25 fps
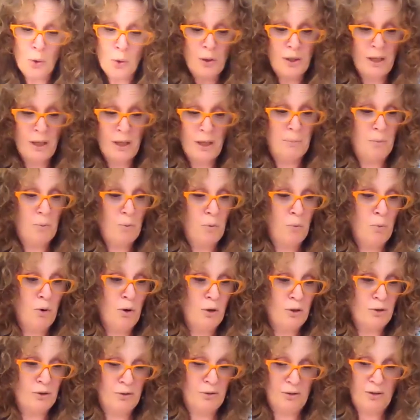him
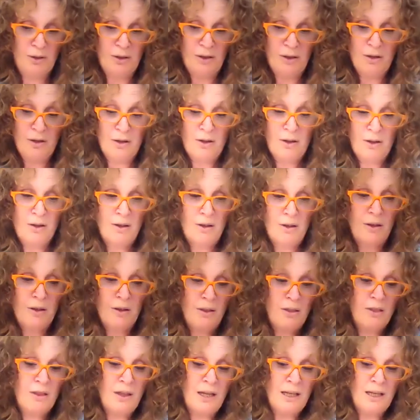what
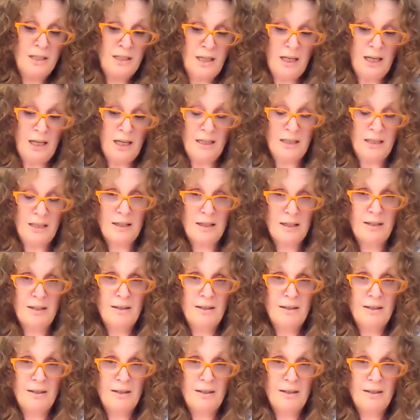they did.